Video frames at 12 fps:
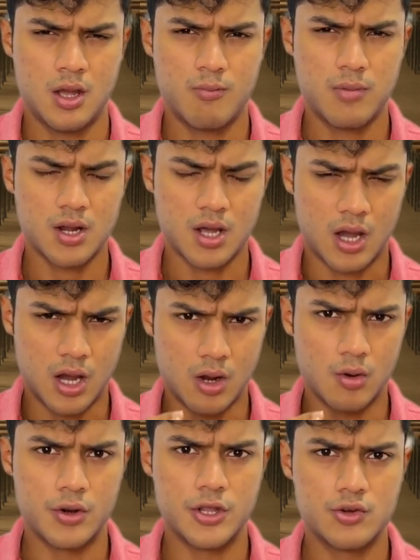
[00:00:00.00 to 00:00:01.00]
But
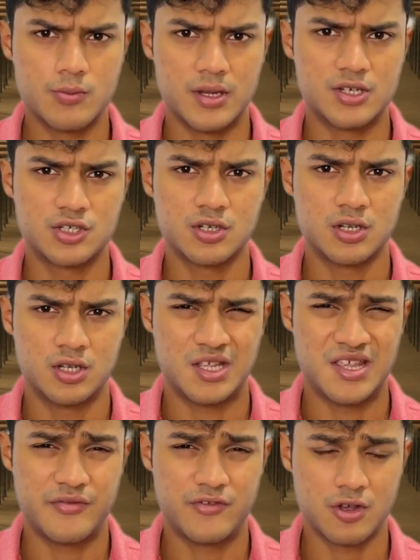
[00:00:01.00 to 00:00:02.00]
how do you measure
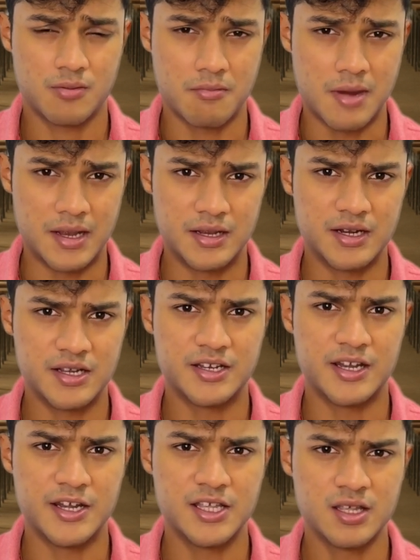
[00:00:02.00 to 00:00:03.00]
if you're mentally
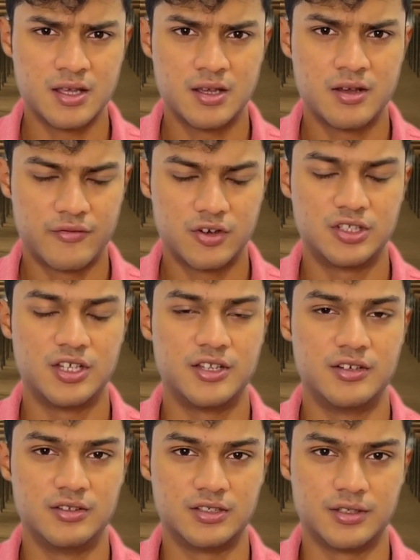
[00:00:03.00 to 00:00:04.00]
ready for the
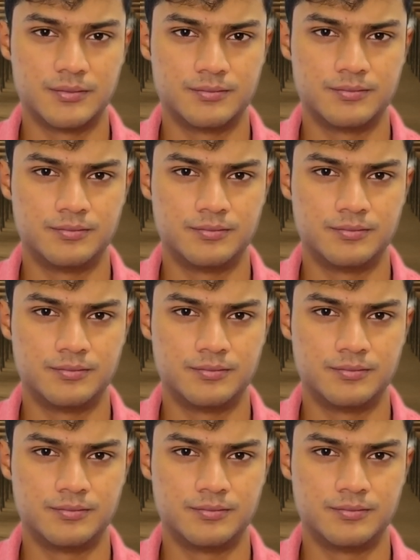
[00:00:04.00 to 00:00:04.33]
real thing?